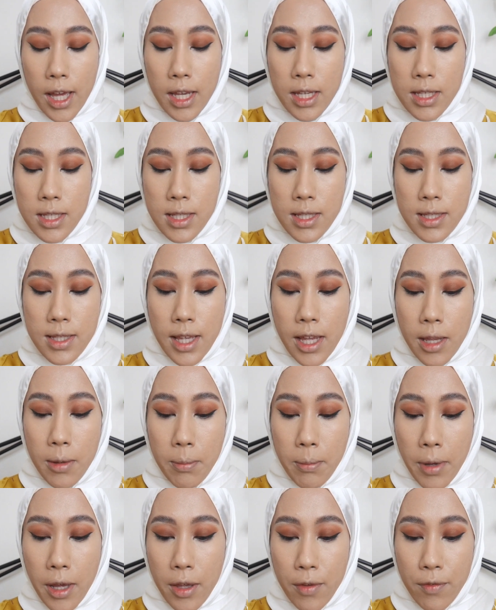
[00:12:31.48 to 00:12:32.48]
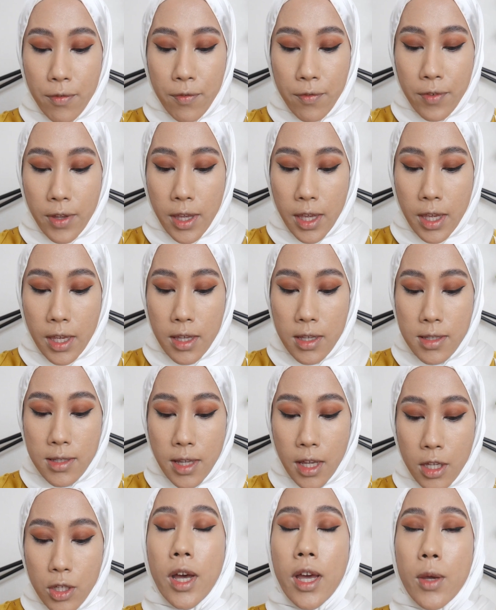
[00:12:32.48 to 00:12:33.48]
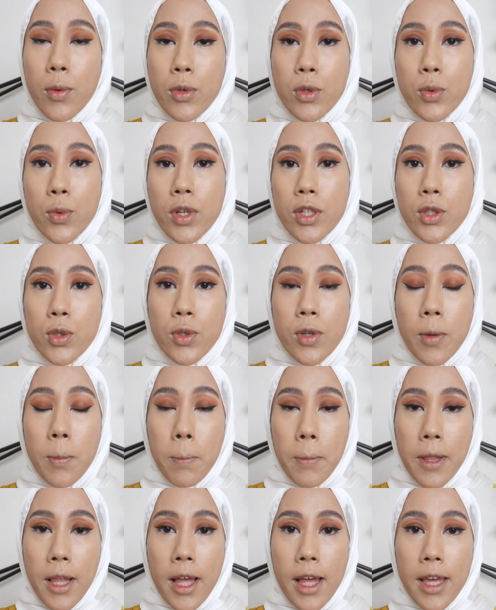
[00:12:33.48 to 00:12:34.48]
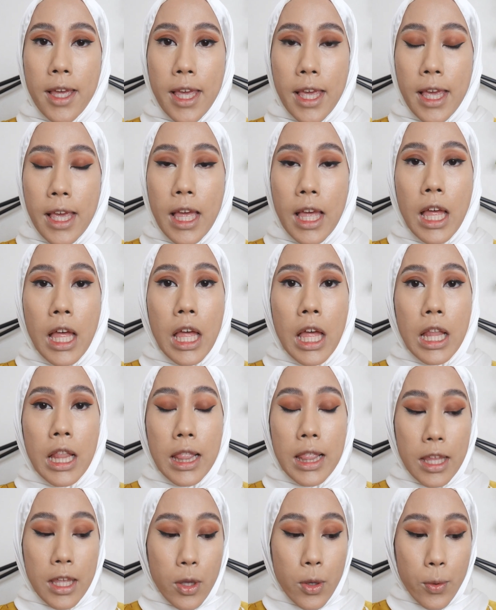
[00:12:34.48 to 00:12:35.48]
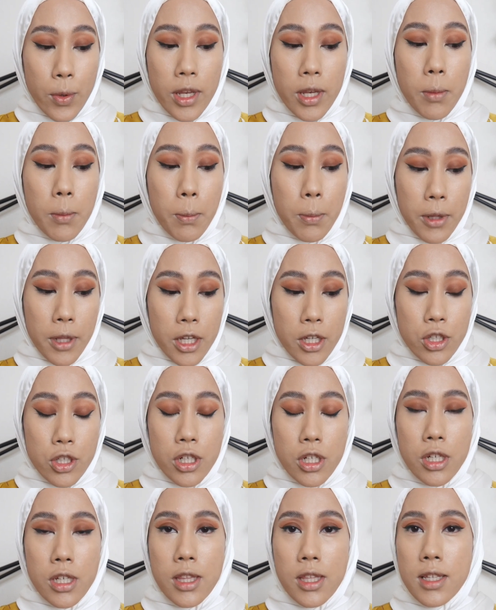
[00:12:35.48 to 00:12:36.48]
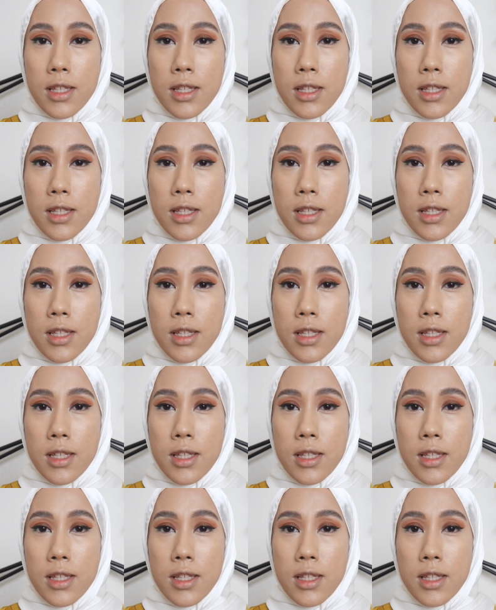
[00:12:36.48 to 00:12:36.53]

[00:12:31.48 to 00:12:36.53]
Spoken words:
I set my face, I do want to apply a liquid blusher.